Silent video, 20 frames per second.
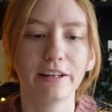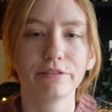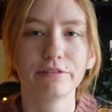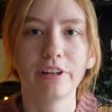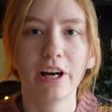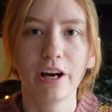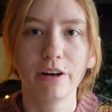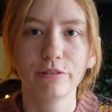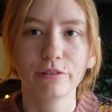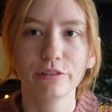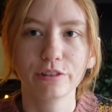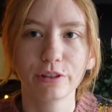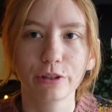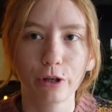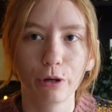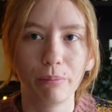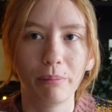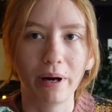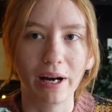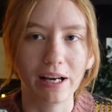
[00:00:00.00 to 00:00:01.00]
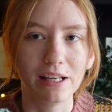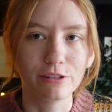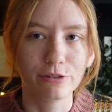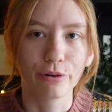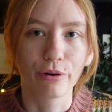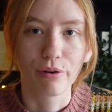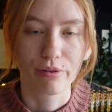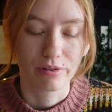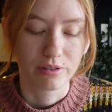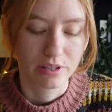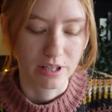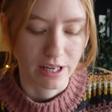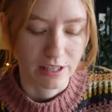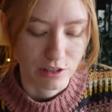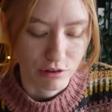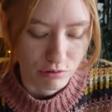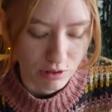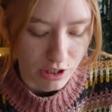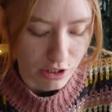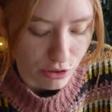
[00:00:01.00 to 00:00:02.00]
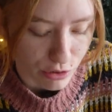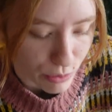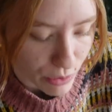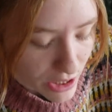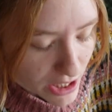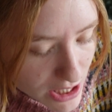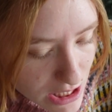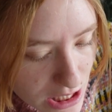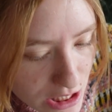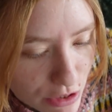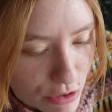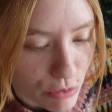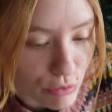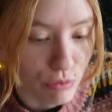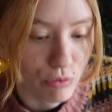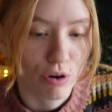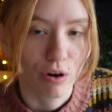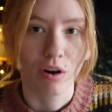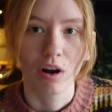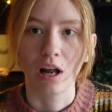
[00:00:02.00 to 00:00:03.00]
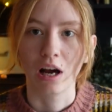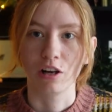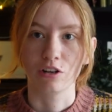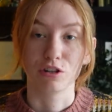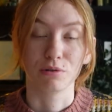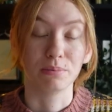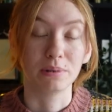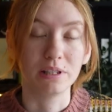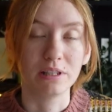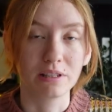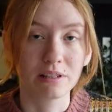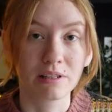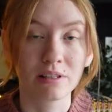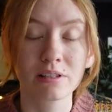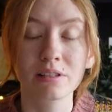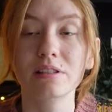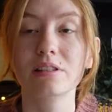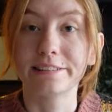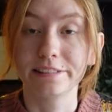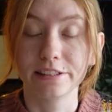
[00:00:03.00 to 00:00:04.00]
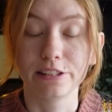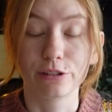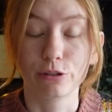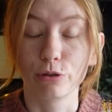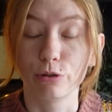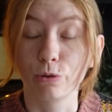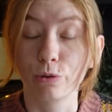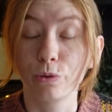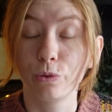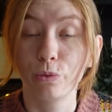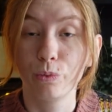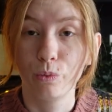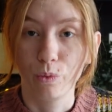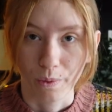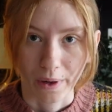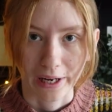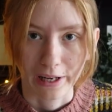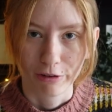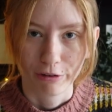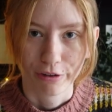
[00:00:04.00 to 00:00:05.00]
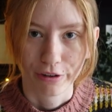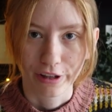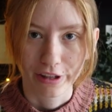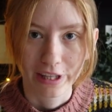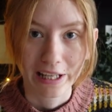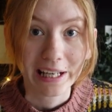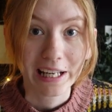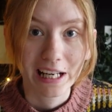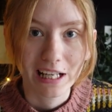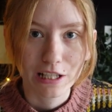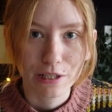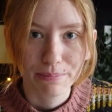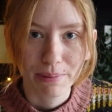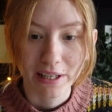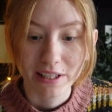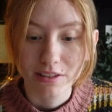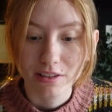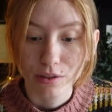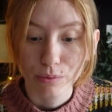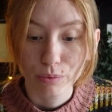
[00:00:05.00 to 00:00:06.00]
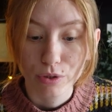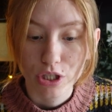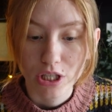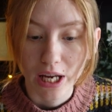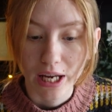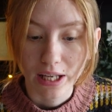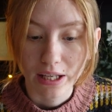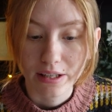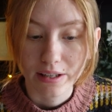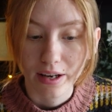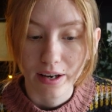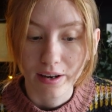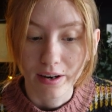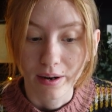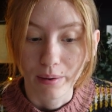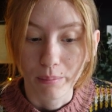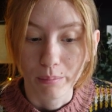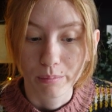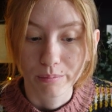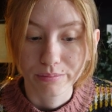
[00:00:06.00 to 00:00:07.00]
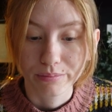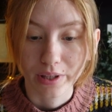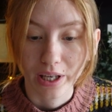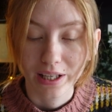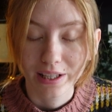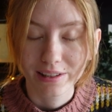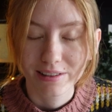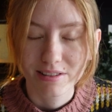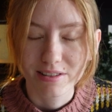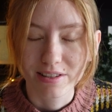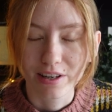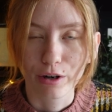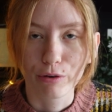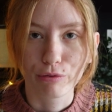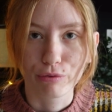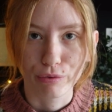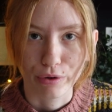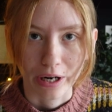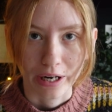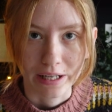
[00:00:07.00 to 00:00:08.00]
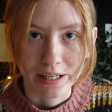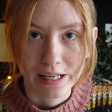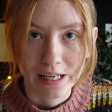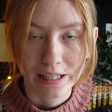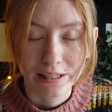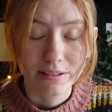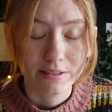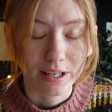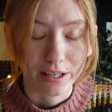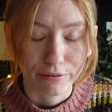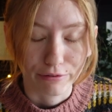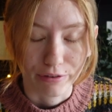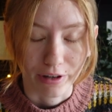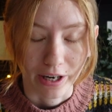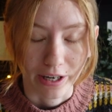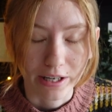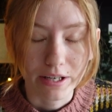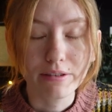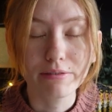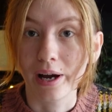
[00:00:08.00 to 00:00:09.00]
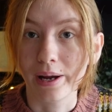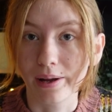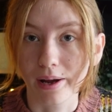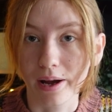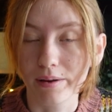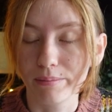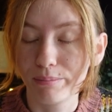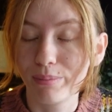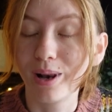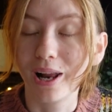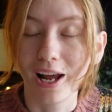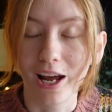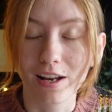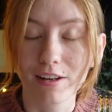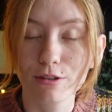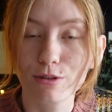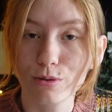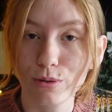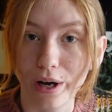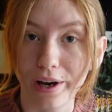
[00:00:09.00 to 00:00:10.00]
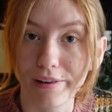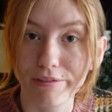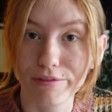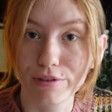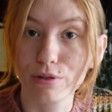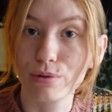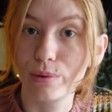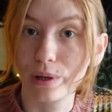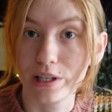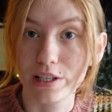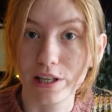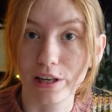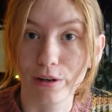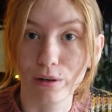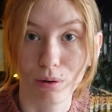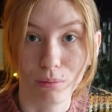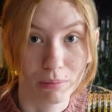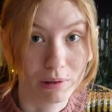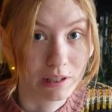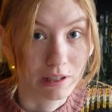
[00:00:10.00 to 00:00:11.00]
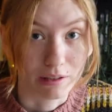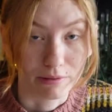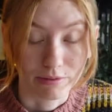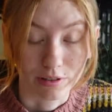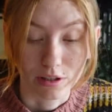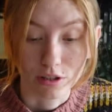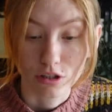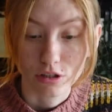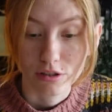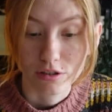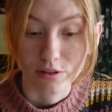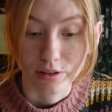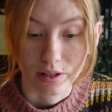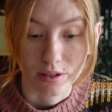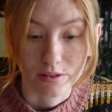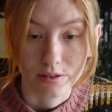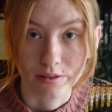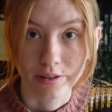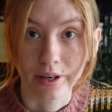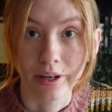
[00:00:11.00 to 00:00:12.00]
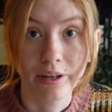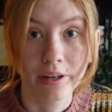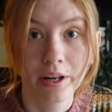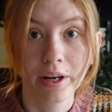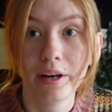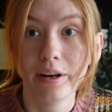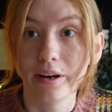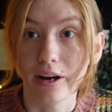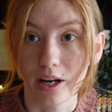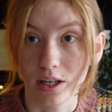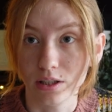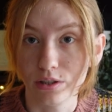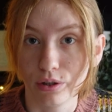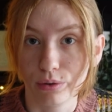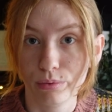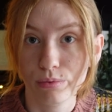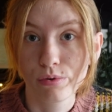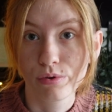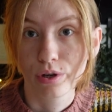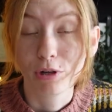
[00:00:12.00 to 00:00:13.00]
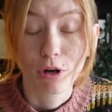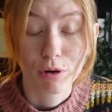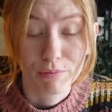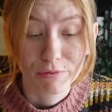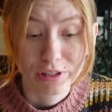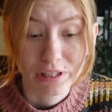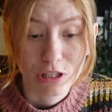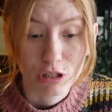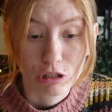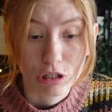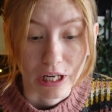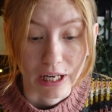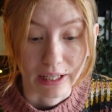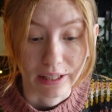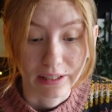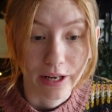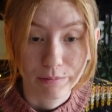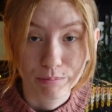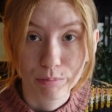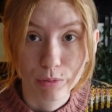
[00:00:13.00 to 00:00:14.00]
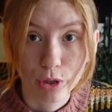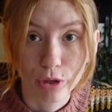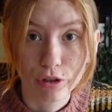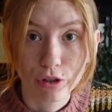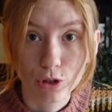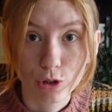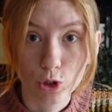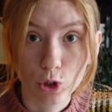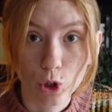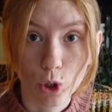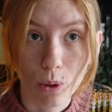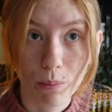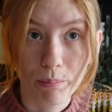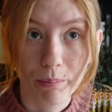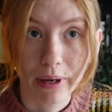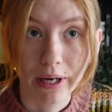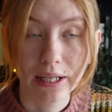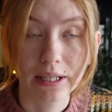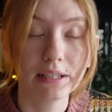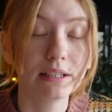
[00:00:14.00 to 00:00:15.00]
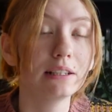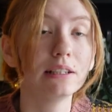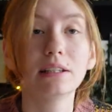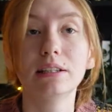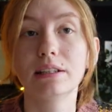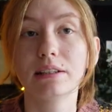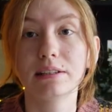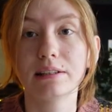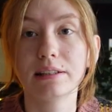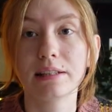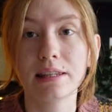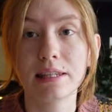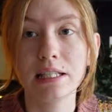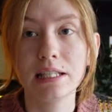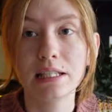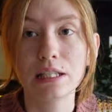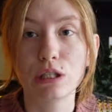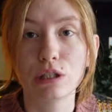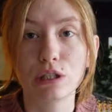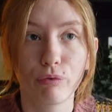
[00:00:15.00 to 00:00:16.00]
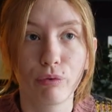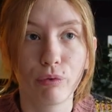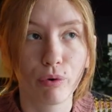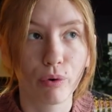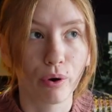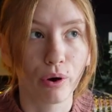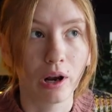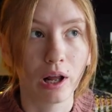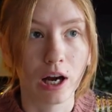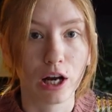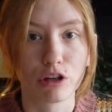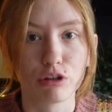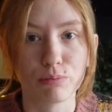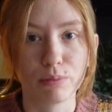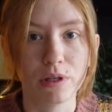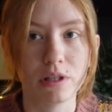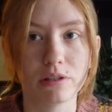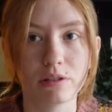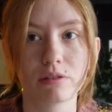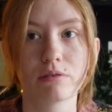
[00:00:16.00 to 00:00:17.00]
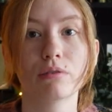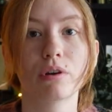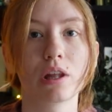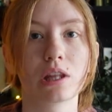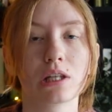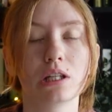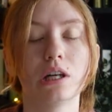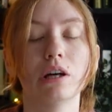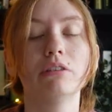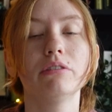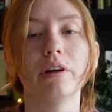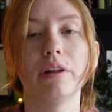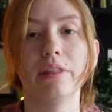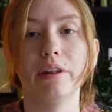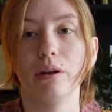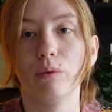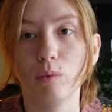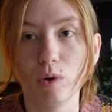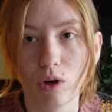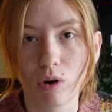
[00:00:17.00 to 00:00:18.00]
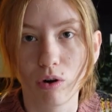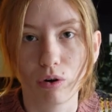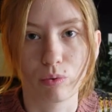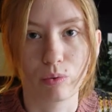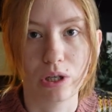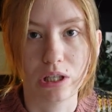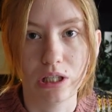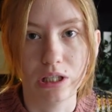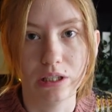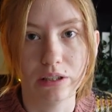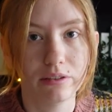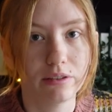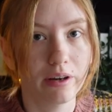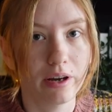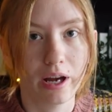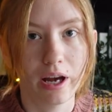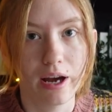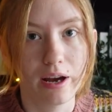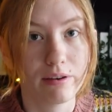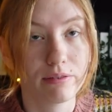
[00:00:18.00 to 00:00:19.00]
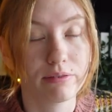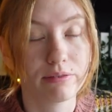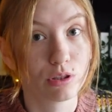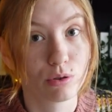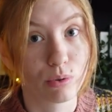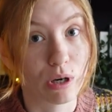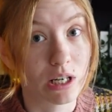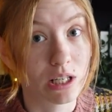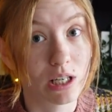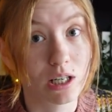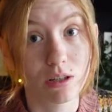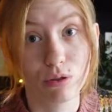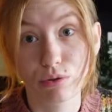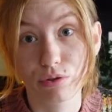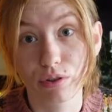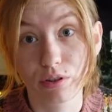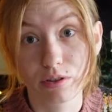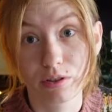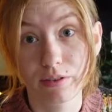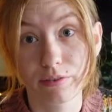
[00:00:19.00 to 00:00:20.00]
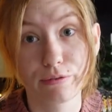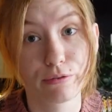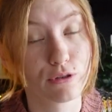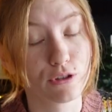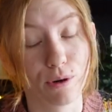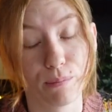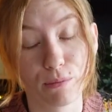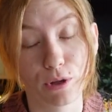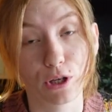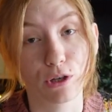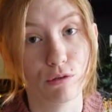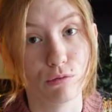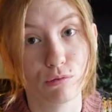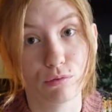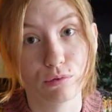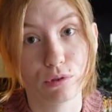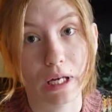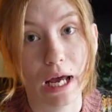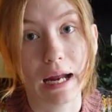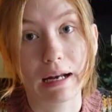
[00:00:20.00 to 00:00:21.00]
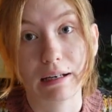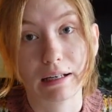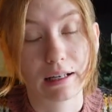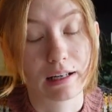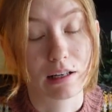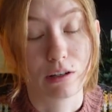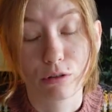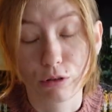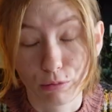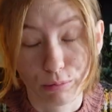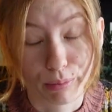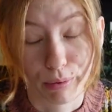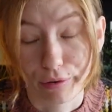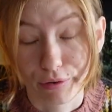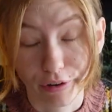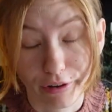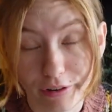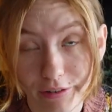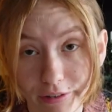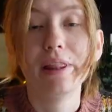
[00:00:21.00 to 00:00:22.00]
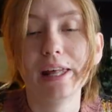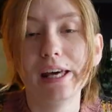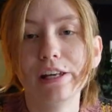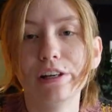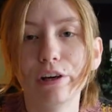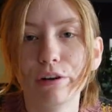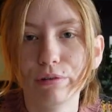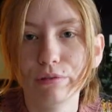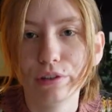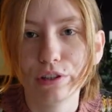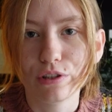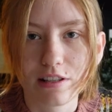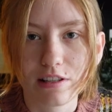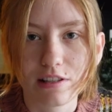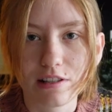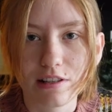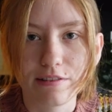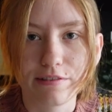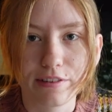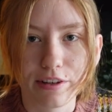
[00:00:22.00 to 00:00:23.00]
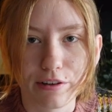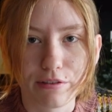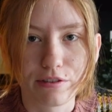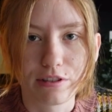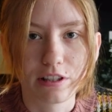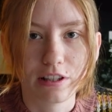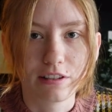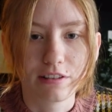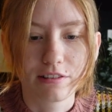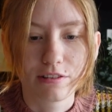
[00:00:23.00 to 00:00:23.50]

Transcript: have now combined all the tiny granny squares into four larger pieces. This took way longer than I expected it would take. It is now Friday, day 5. I plan to have the sweater completely finished yesterday. I don't, but hopefully today. I'm gonna combine these four large pieces together now, and then we already have a sweater, sort of, something you technically could put on, and then only the sleeve cuffs and